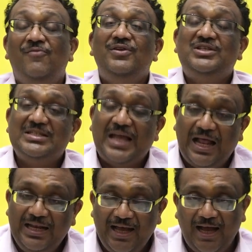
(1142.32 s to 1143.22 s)
Which is
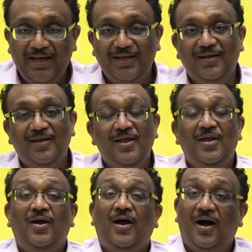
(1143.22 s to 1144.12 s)
aldehyde,
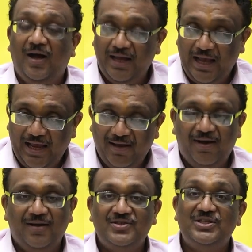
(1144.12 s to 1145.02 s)

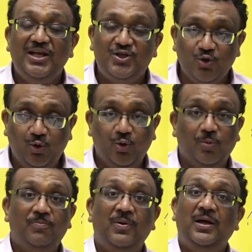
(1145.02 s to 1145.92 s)
CHO
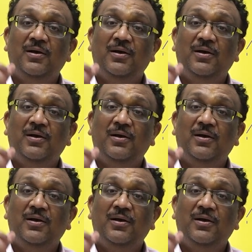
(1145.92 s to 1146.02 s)
group.